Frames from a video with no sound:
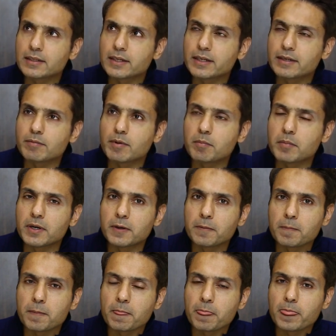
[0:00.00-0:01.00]
I remember.
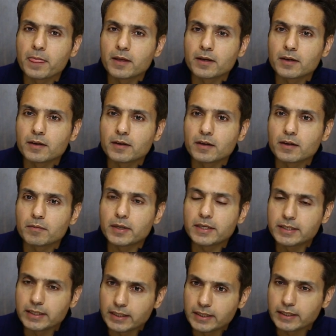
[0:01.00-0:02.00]

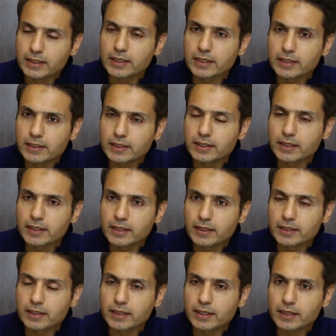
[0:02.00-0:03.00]
Basically, they, they,
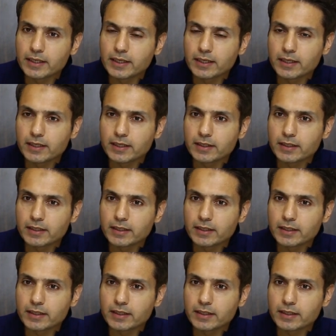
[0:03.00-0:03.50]
they,